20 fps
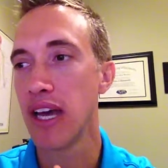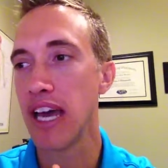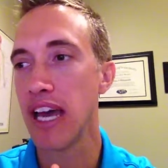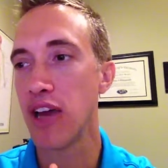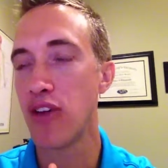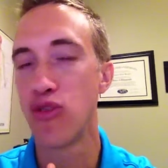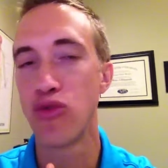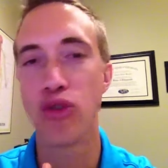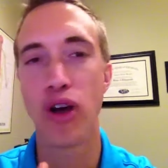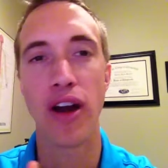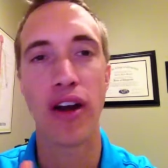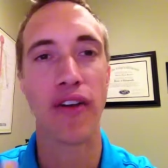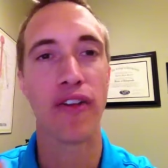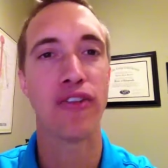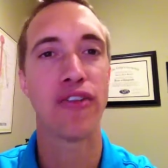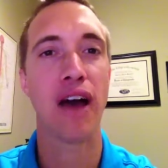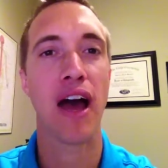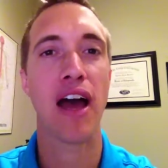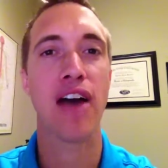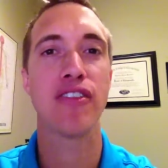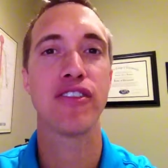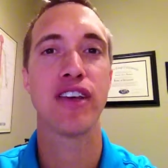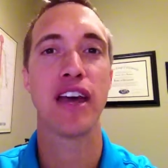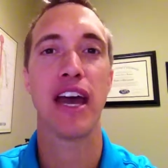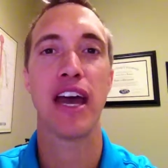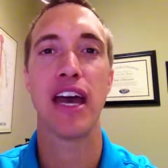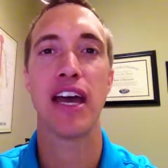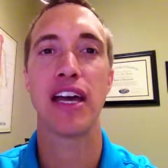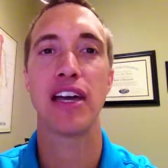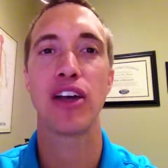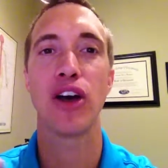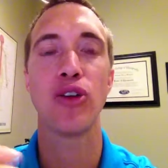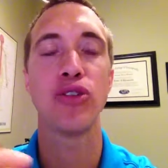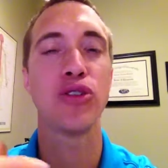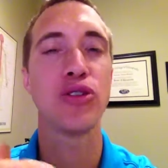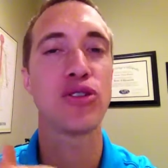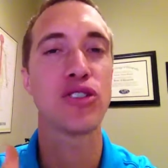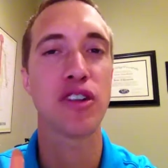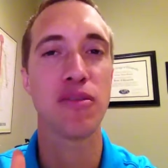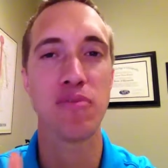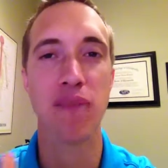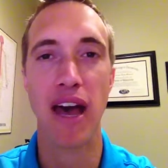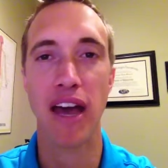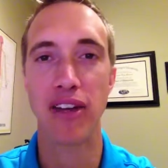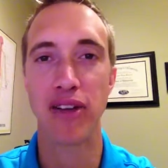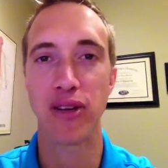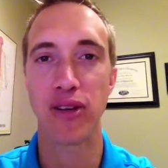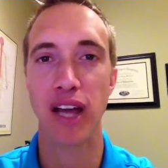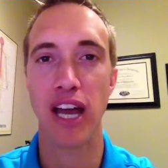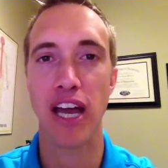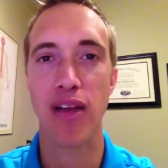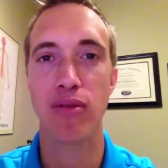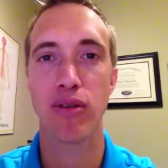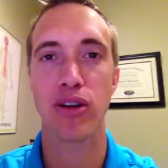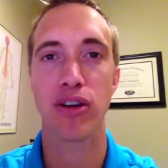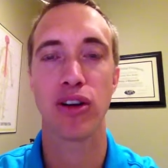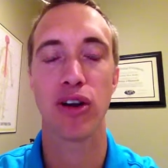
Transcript: and run a 5K, go do some manual labor,